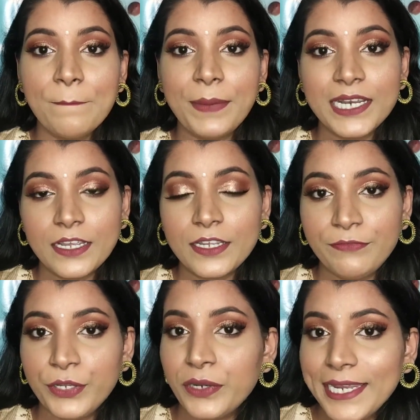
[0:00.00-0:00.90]
but uh,
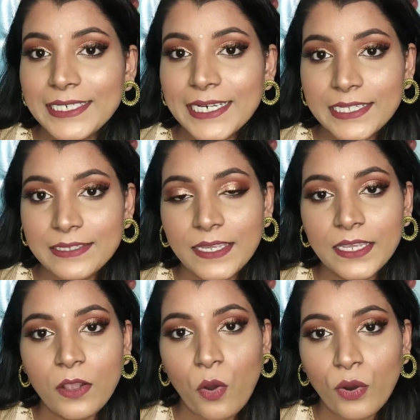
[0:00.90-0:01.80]
if you eat
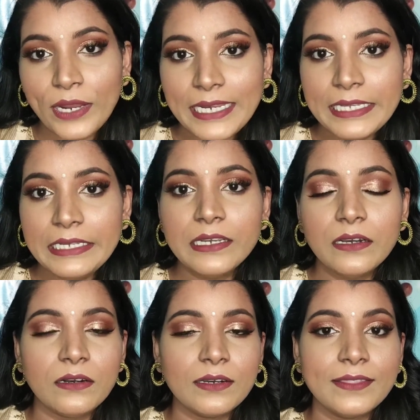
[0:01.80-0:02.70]
anything oily
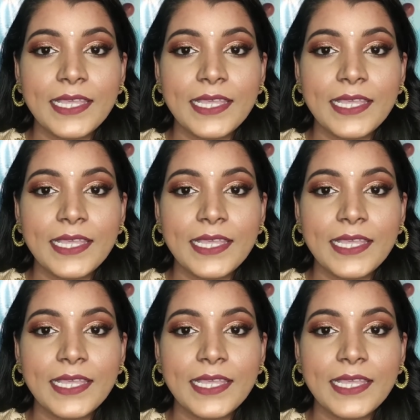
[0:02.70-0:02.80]
uh,